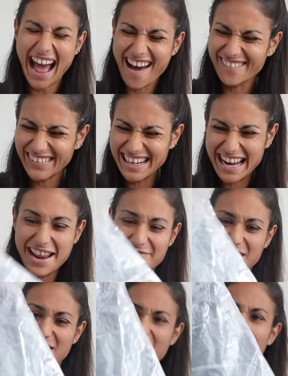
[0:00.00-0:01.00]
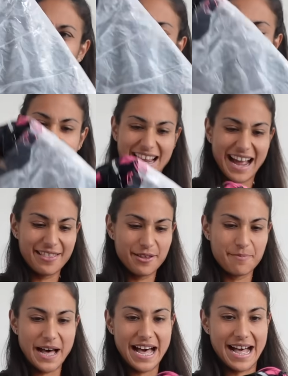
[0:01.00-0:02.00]
I haven't even looked at
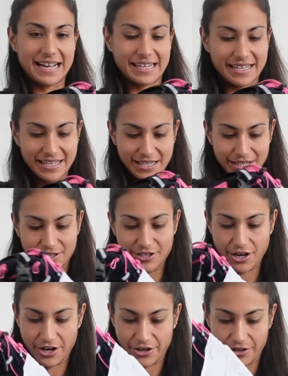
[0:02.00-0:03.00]
the bag. So,